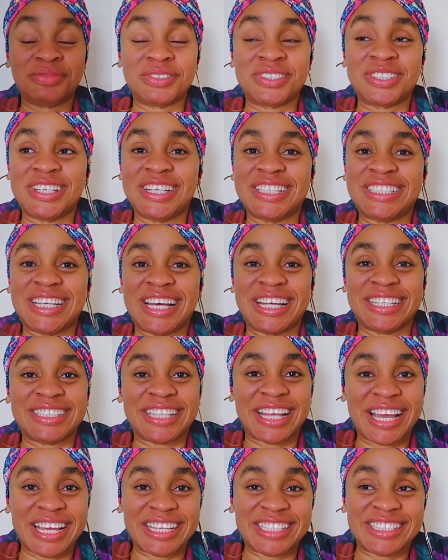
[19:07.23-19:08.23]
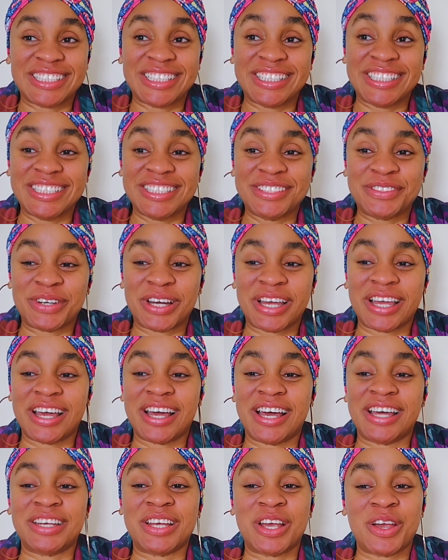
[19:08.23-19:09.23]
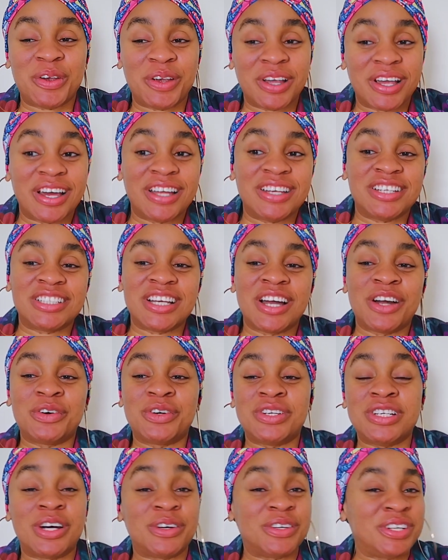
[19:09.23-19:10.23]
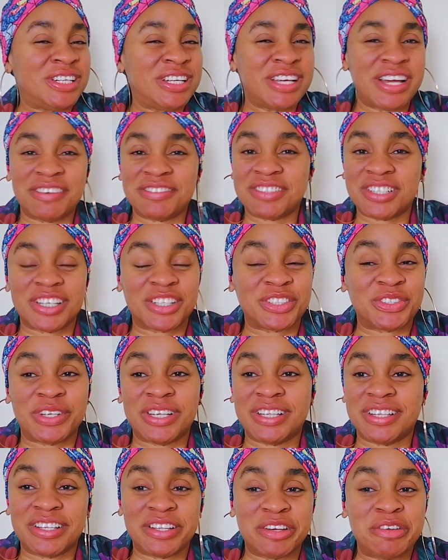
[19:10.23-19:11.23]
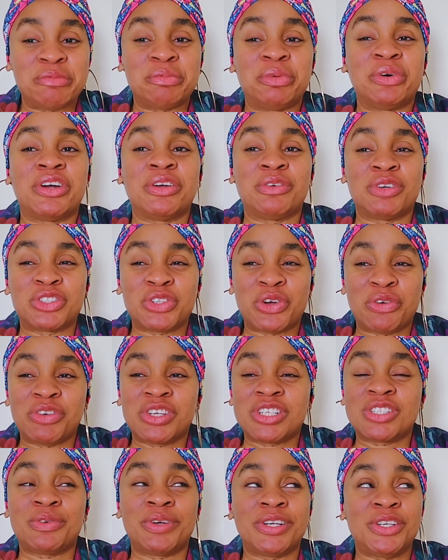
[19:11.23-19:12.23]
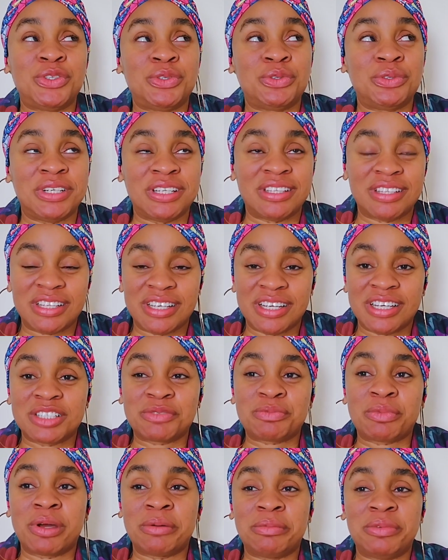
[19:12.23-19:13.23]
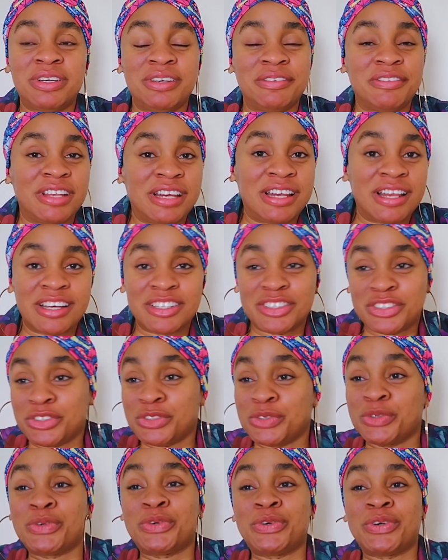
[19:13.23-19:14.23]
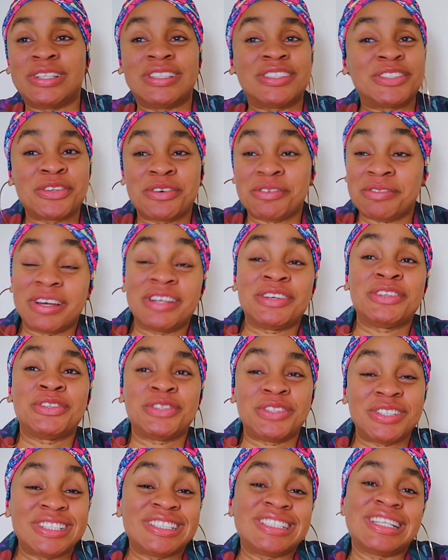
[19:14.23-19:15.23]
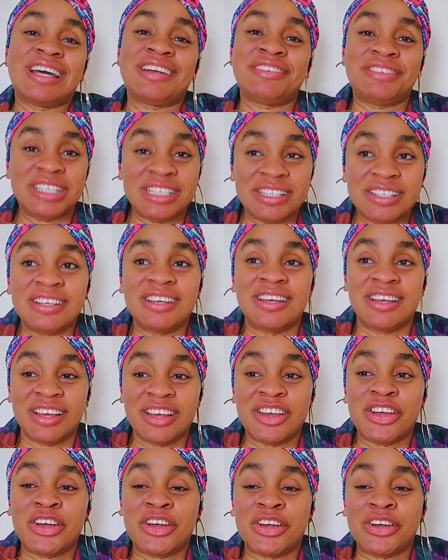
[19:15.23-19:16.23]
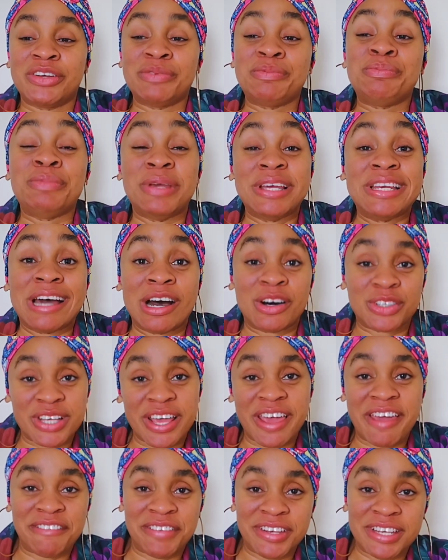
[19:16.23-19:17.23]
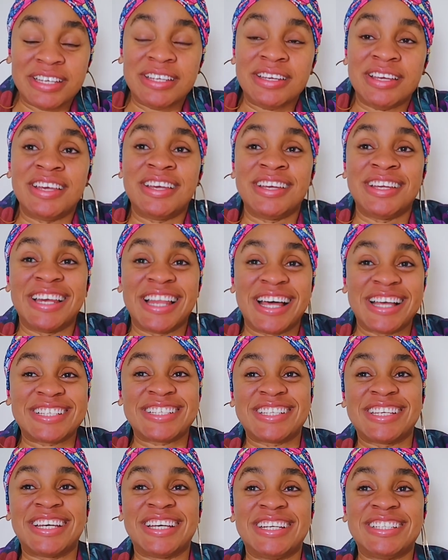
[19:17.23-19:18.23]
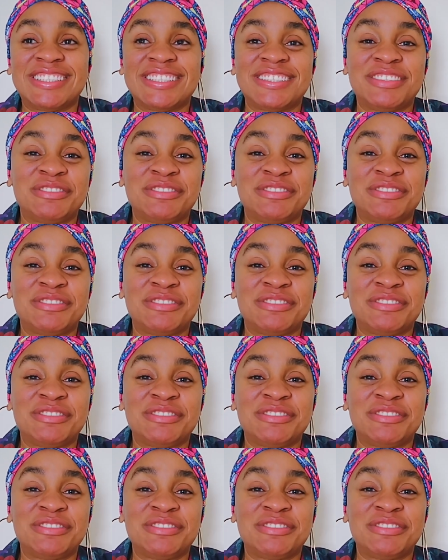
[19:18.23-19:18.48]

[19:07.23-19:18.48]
So later at night, Kidwaya and Erica, they shall go down. They didn't have sex or anything, but it was obvious they were doing things, probably fellatio and stuff. And then they shall really made out heavily last night.